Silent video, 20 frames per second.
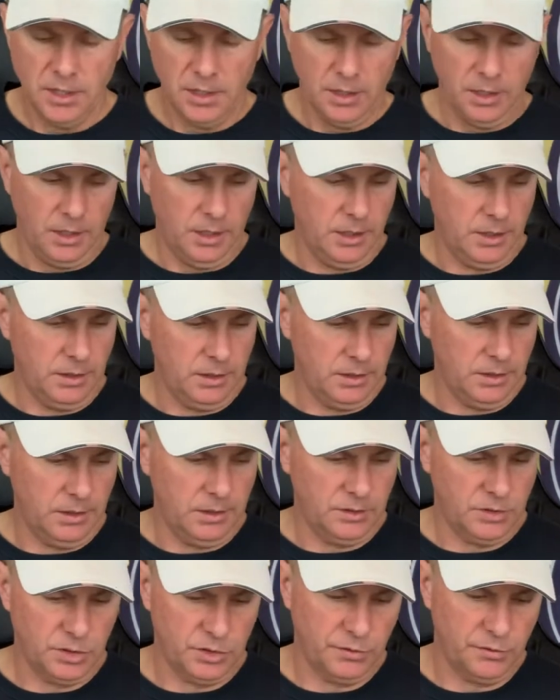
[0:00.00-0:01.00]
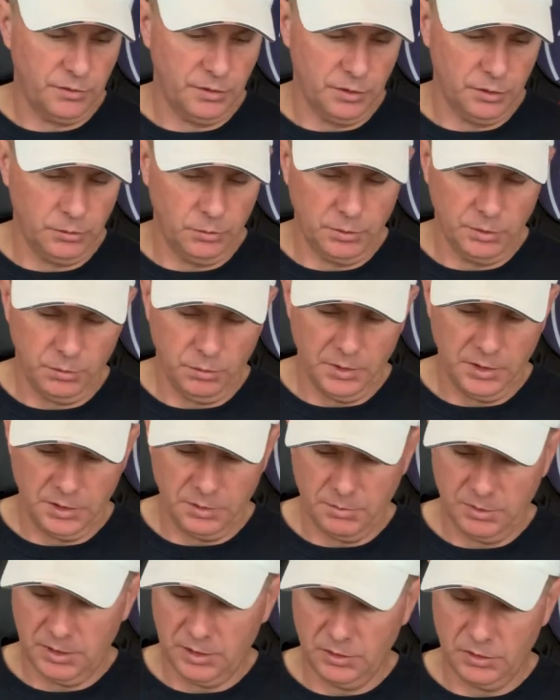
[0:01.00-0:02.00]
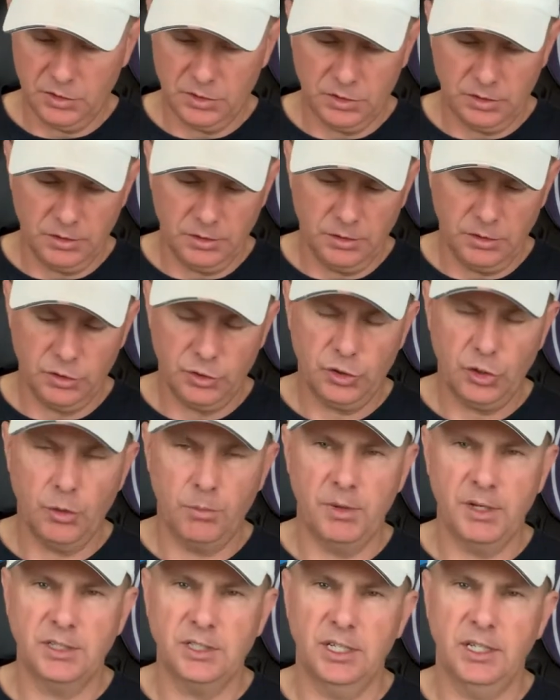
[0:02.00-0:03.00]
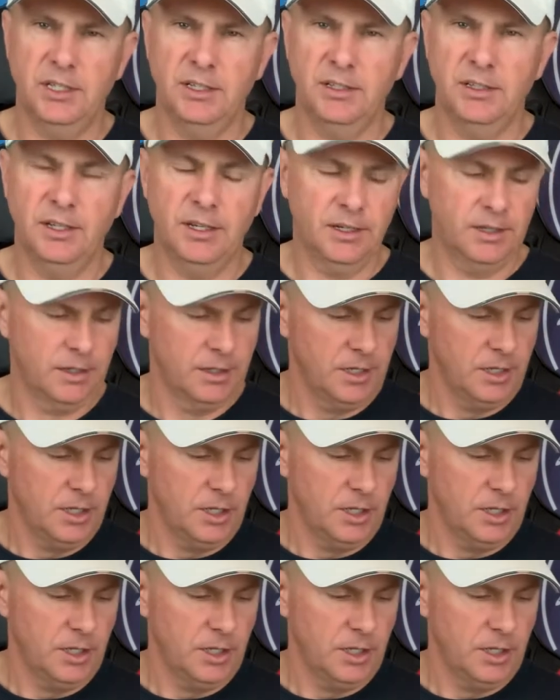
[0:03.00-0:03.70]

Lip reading: And it's just filled with wisdom. But there's so much in there.